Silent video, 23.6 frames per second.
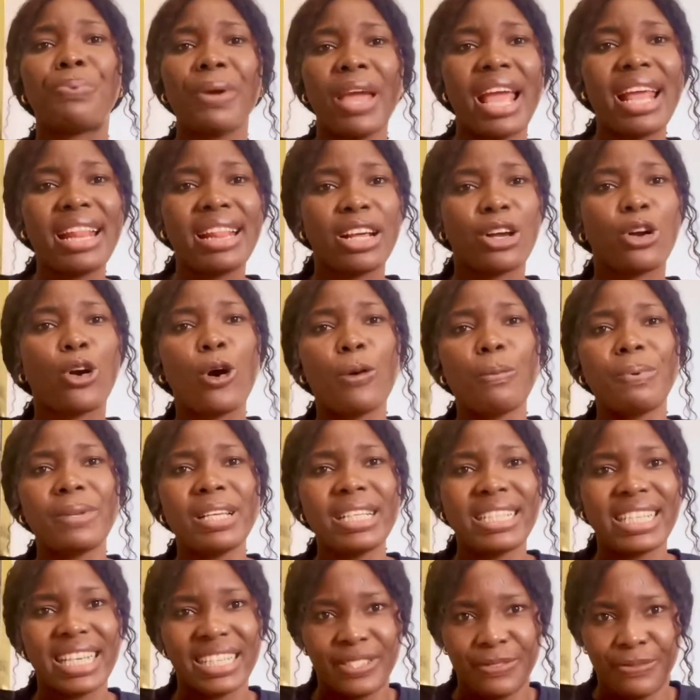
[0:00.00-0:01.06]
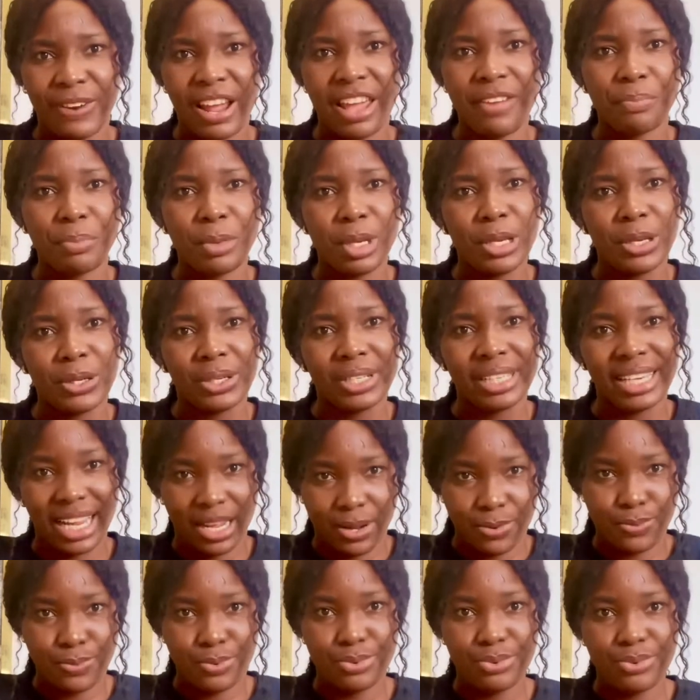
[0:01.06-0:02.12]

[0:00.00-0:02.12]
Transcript: pay the complete 35 million now